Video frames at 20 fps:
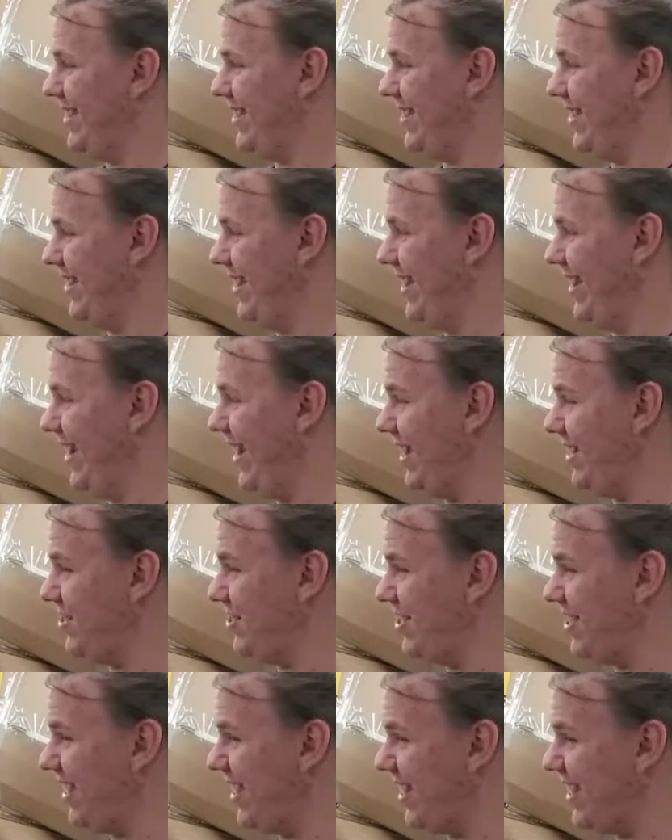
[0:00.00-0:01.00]
It
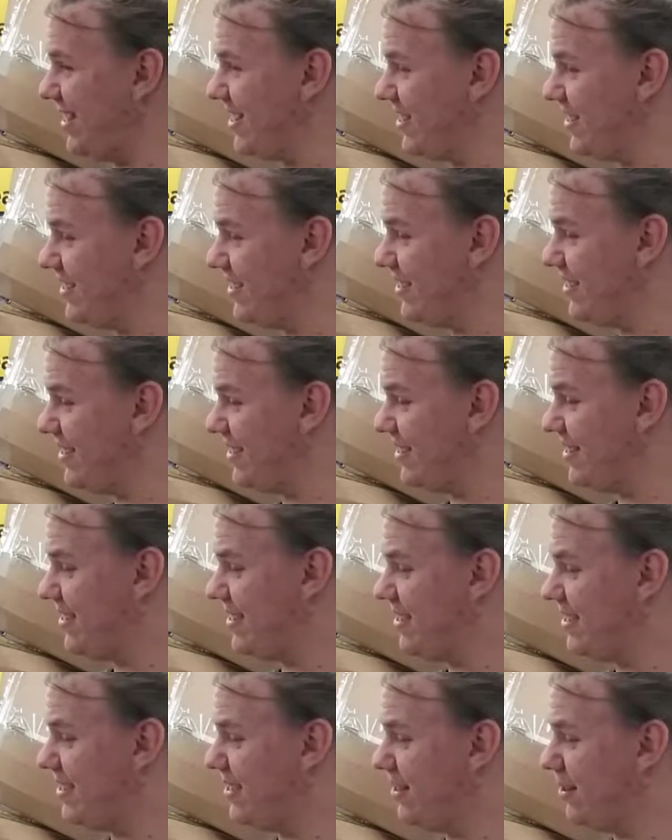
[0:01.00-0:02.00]
actually has
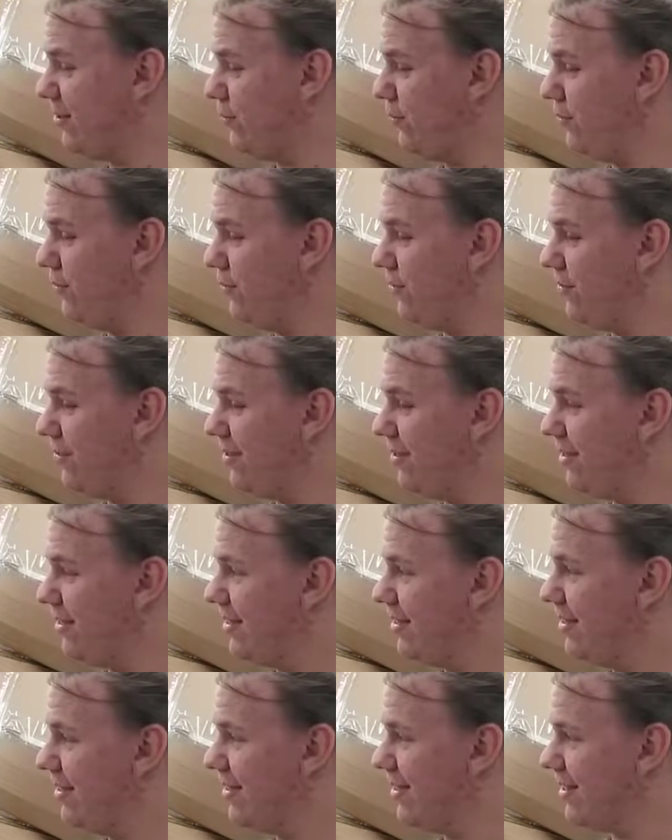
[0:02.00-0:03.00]
the.
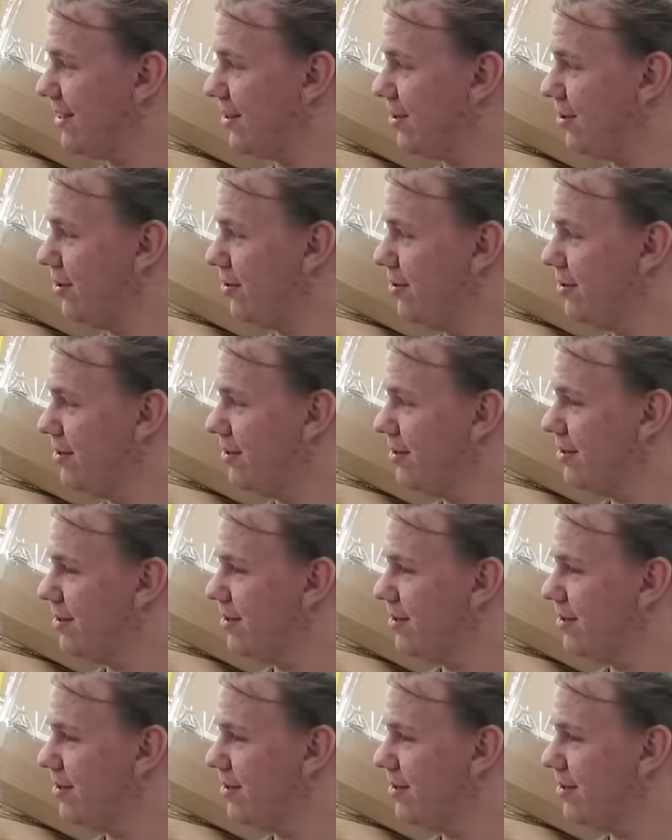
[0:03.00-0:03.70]
I mean, it was